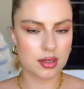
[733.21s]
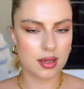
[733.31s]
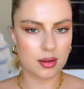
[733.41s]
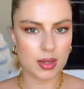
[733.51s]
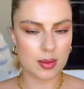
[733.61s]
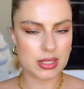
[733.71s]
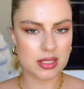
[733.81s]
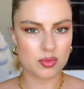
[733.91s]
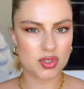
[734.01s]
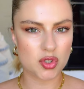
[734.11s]
and maybe
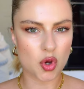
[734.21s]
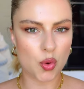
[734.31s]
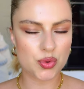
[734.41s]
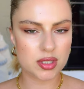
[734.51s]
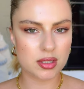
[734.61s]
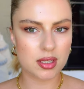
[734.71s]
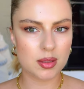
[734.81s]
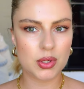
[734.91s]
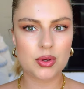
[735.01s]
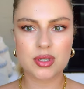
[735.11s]
some stones in
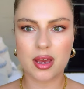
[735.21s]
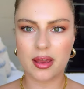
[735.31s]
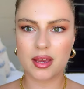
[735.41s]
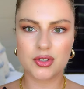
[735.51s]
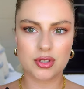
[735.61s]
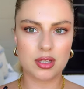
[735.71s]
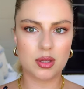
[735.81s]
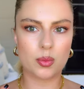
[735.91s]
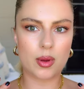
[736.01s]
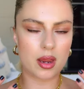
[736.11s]
it because I
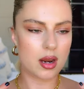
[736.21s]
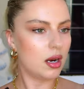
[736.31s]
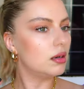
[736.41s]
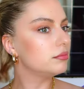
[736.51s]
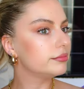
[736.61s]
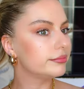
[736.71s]
actually wear